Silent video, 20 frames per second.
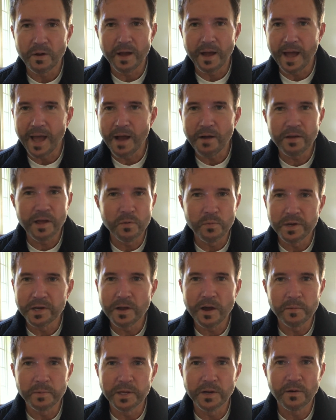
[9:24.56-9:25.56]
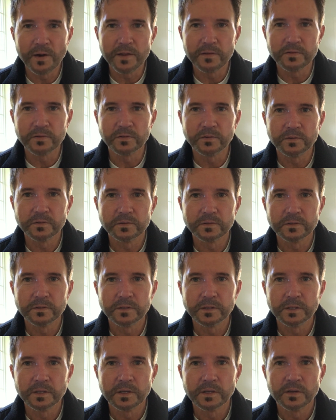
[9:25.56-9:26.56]
How can we not be grateful?
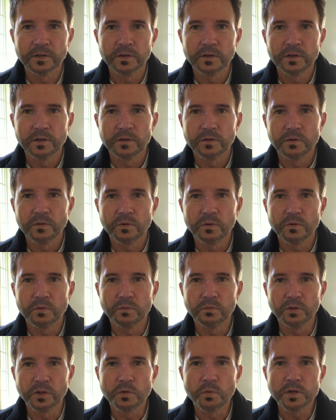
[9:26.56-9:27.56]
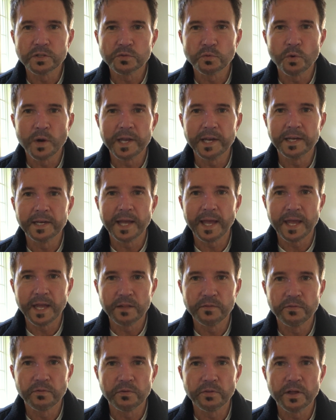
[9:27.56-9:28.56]
Look what's waiting
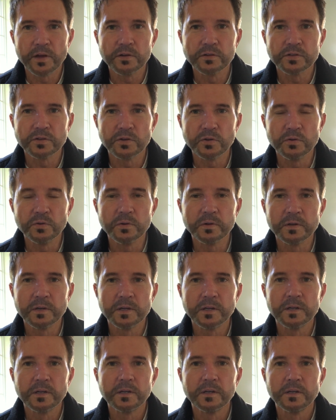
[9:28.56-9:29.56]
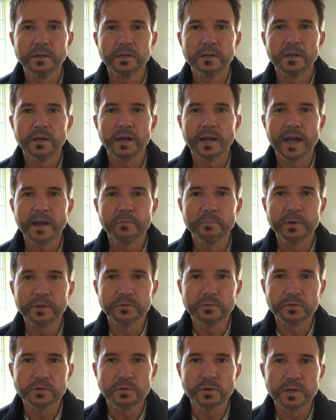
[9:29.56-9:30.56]
ahead for those who have put
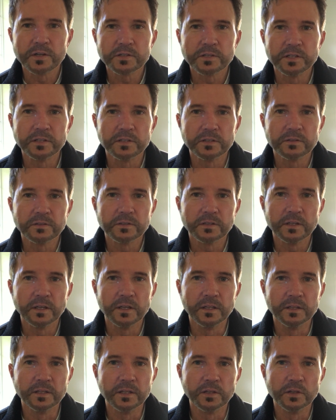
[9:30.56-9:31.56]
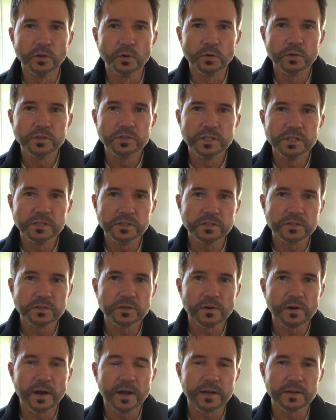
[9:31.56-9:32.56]
their trust in the, in the Lord Jesus
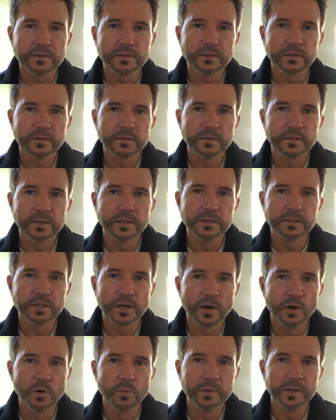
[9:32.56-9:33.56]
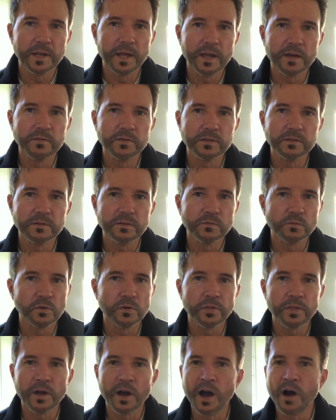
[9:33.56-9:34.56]
Christ. It's a home in heaven
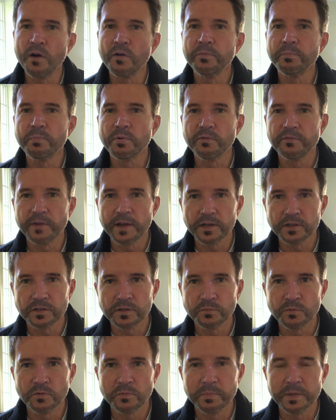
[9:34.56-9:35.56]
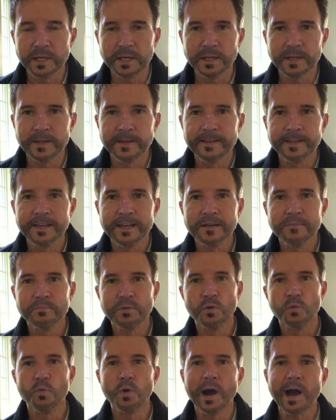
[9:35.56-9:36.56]
with all perfection will be.
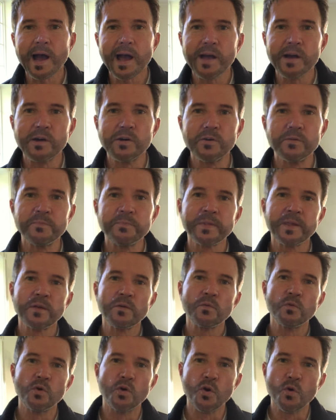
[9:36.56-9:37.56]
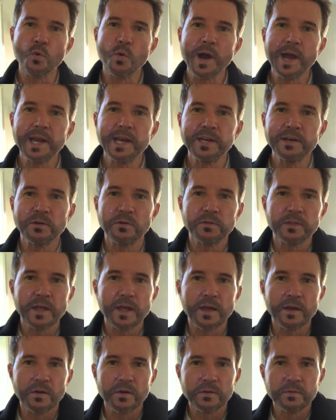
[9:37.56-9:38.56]
But while we're waiting on
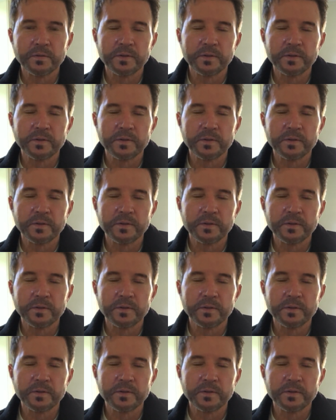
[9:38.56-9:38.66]
that,